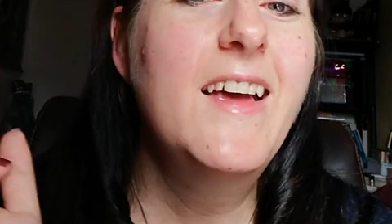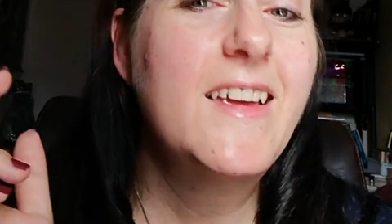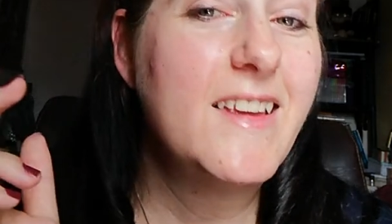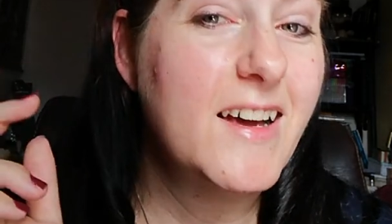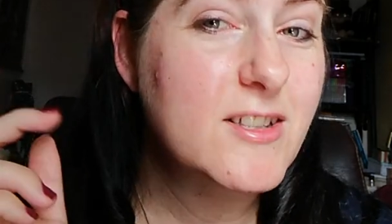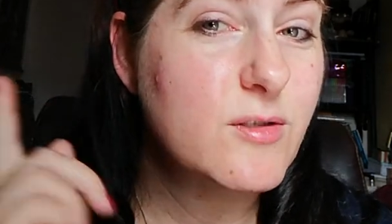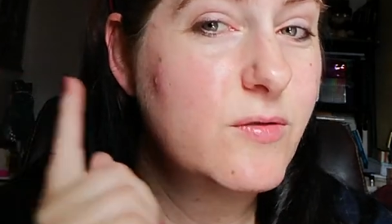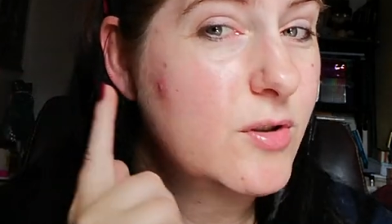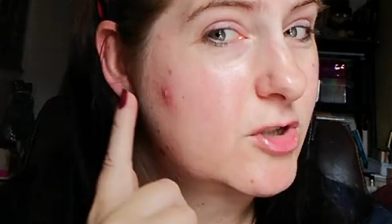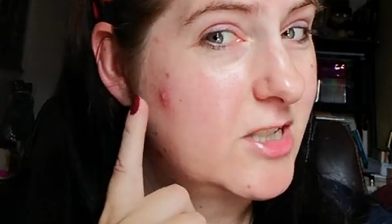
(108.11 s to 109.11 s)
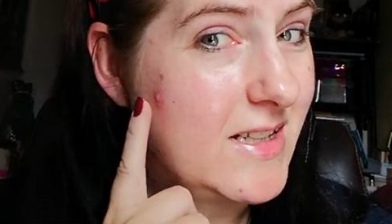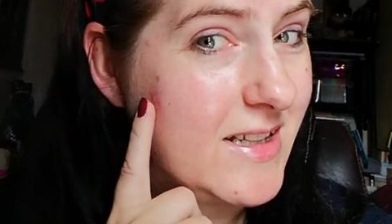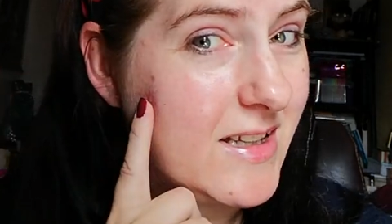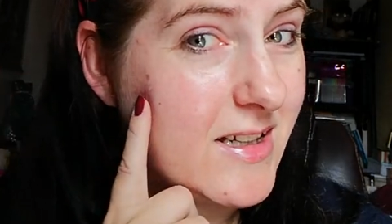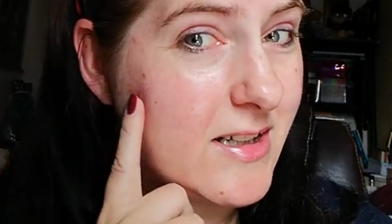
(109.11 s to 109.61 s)
Yes,
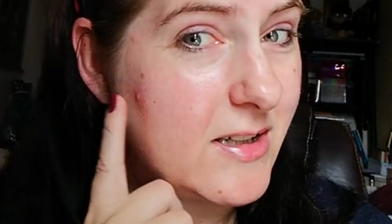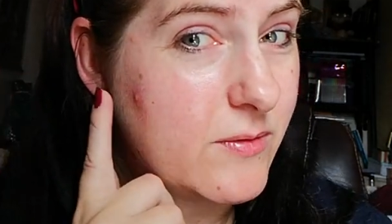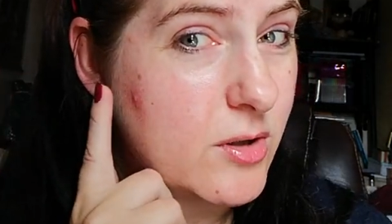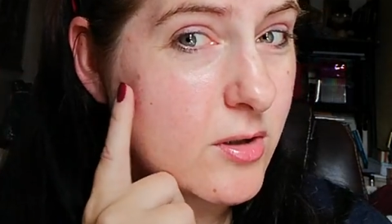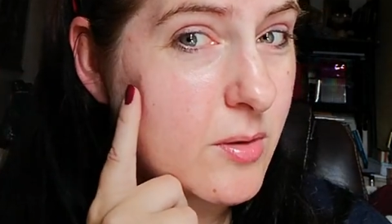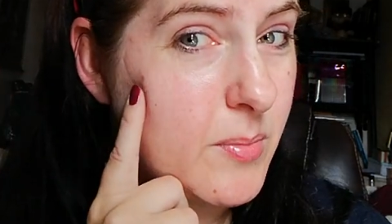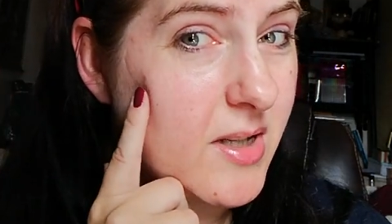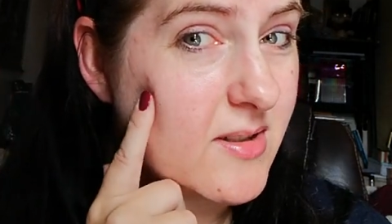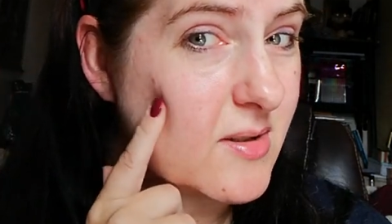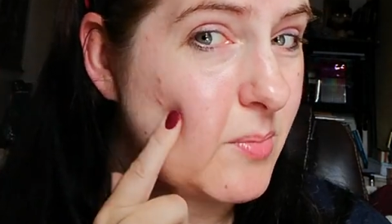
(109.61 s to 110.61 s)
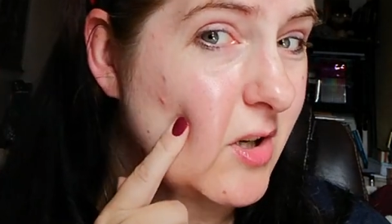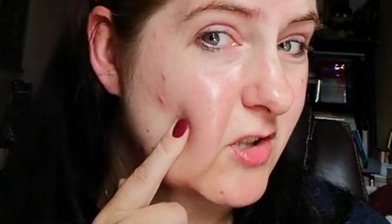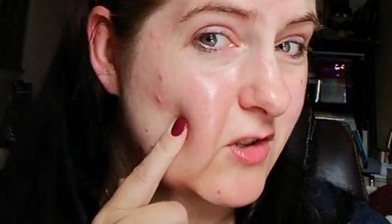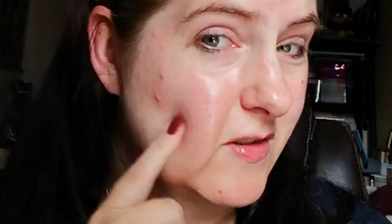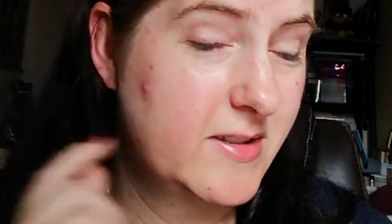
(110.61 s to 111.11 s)
unfortunately I have got a big spot
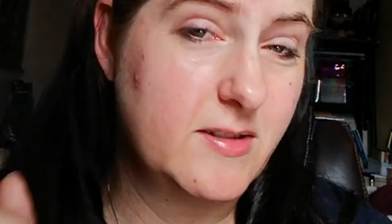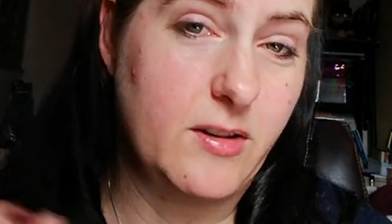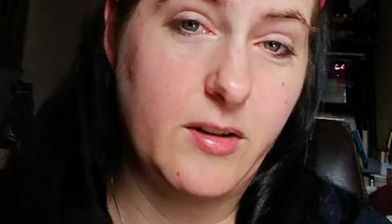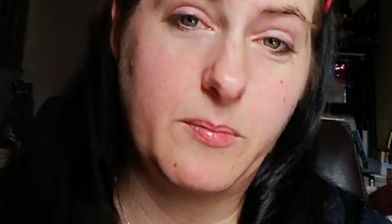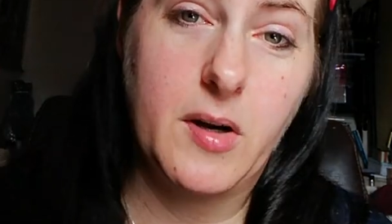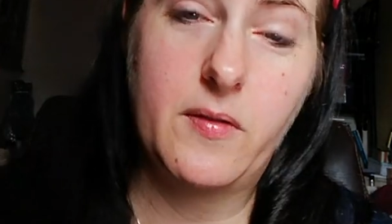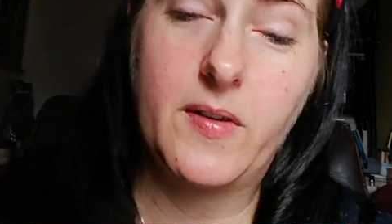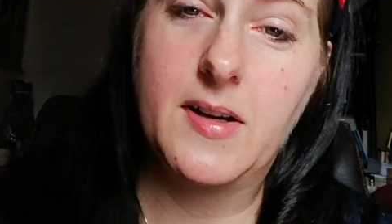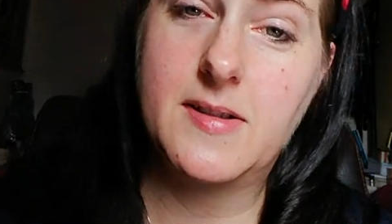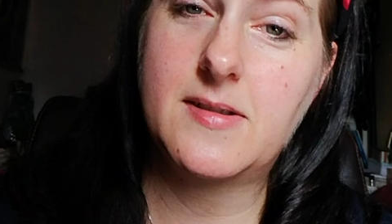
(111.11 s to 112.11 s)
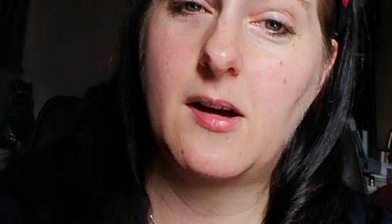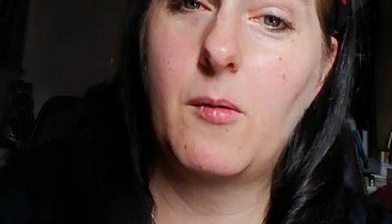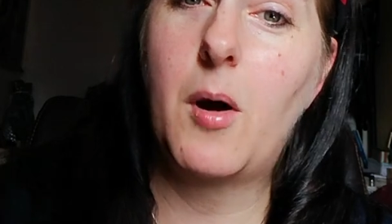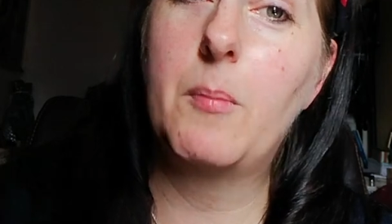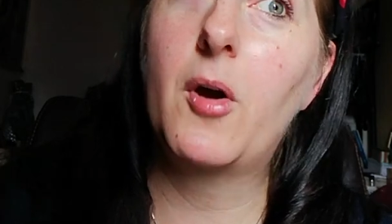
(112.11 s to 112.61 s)
on the side of my face, so
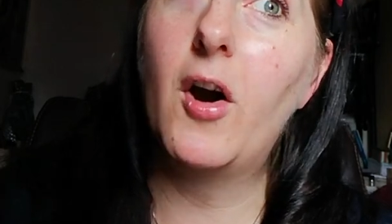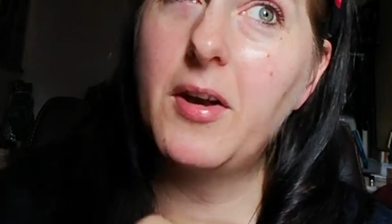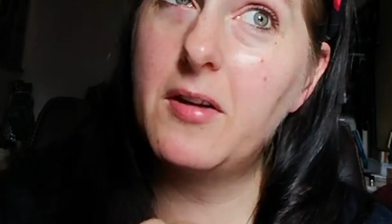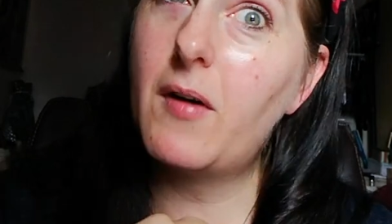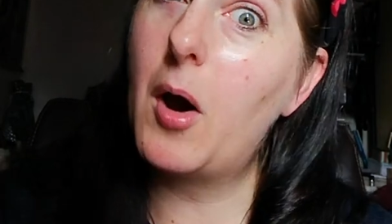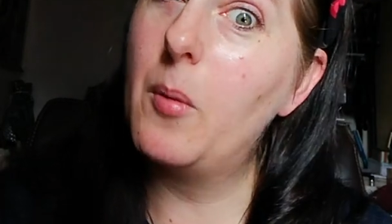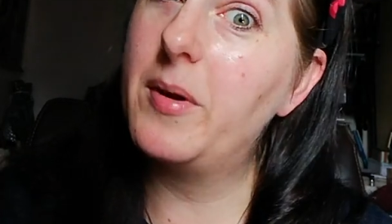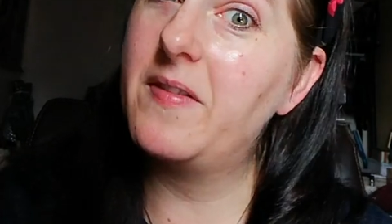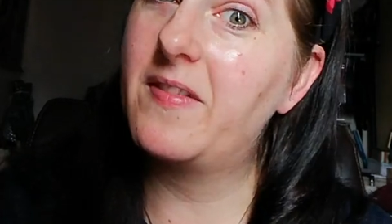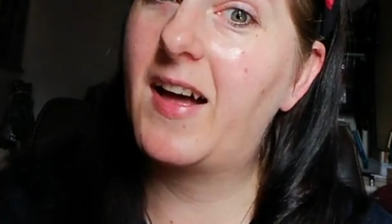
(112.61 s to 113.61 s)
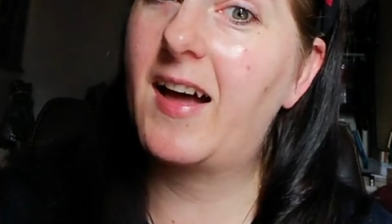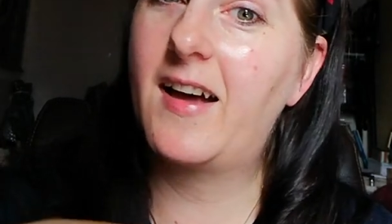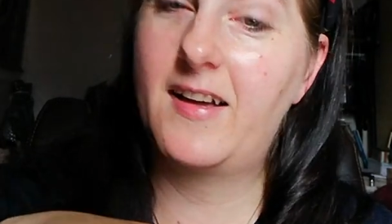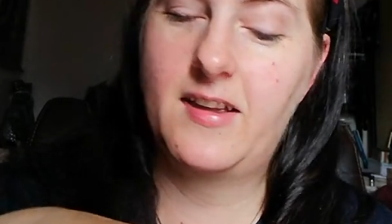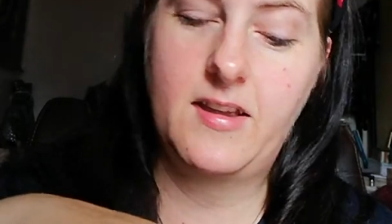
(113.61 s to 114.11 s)
I'm kind of hoping
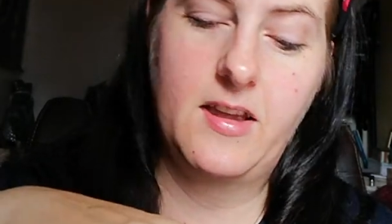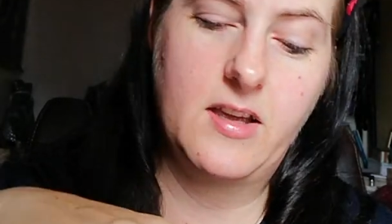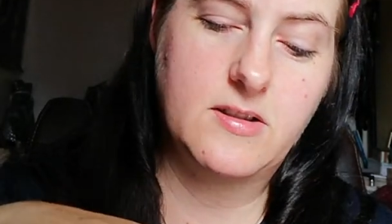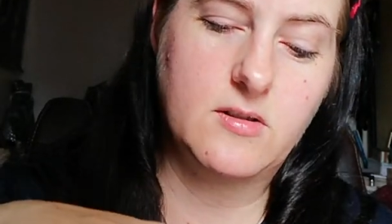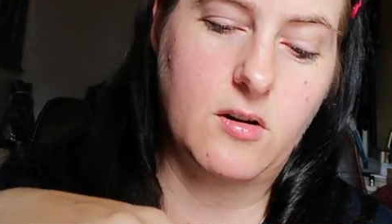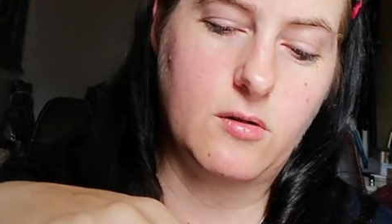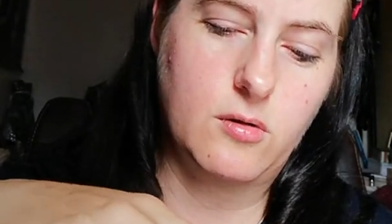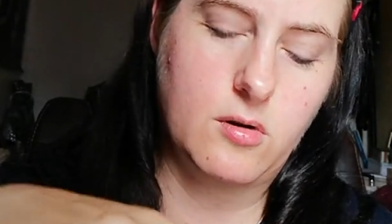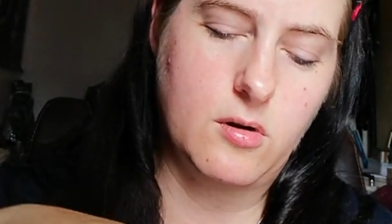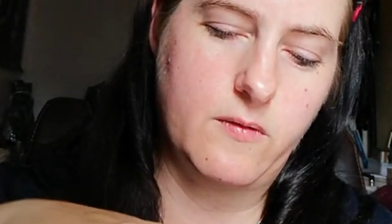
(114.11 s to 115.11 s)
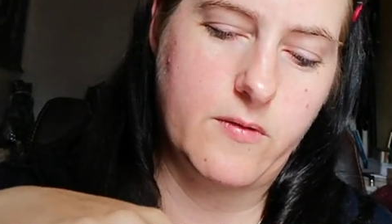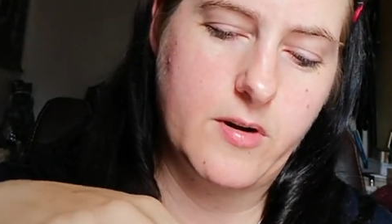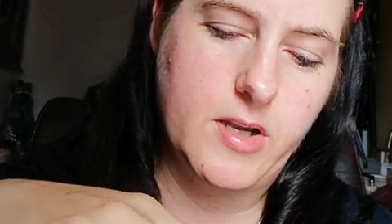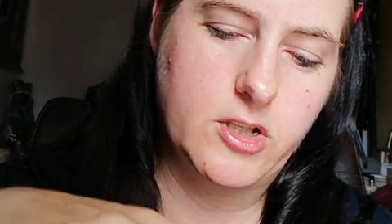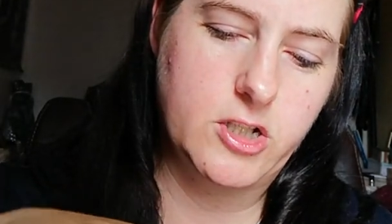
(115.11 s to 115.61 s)
that it's got good
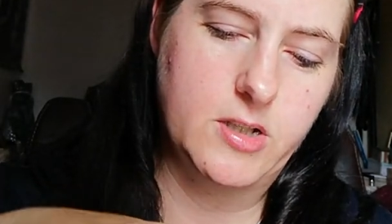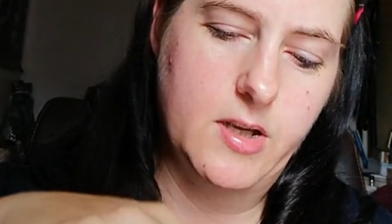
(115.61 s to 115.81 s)
coverage.